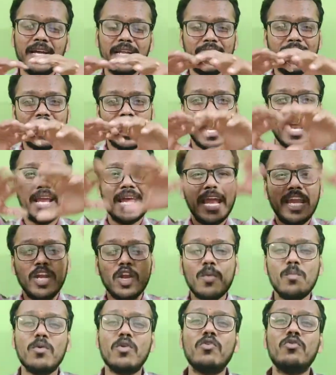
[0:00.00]
There are n
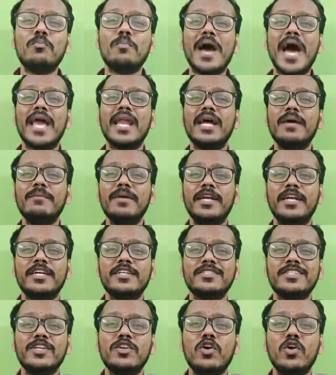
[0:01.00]
number of
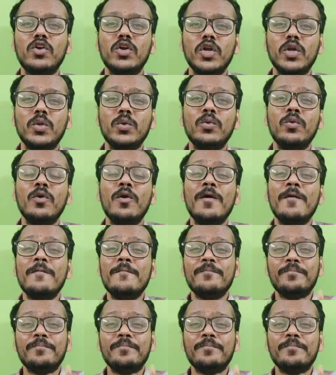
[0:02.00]
parameters in order to